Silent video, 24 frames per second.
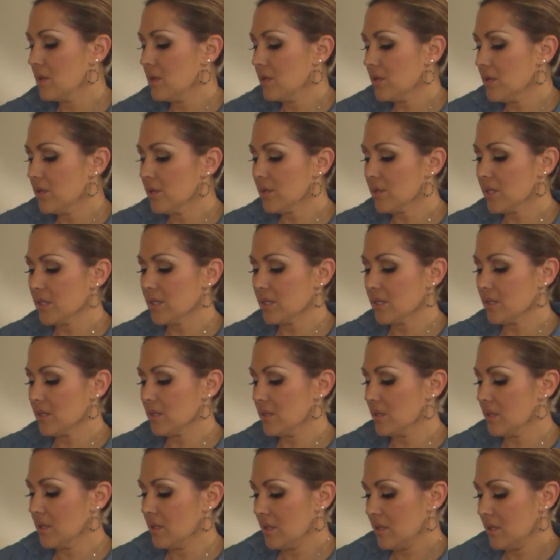You can
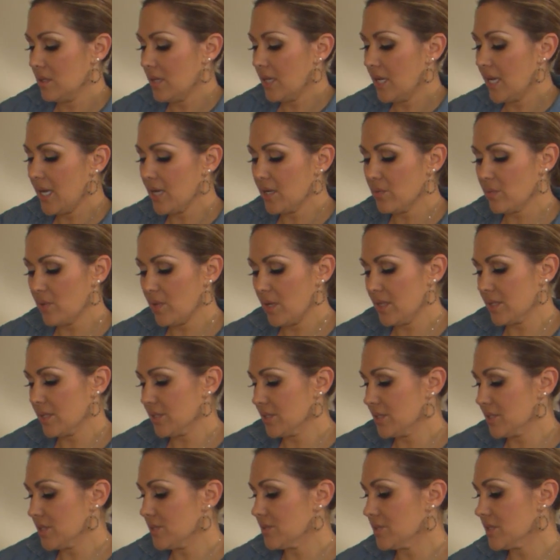add water
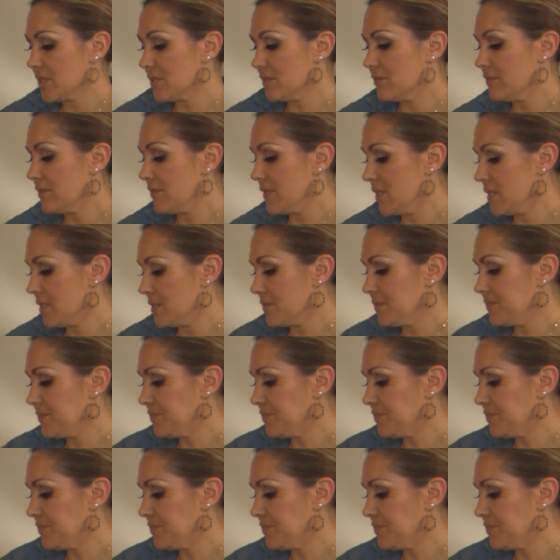as you see fit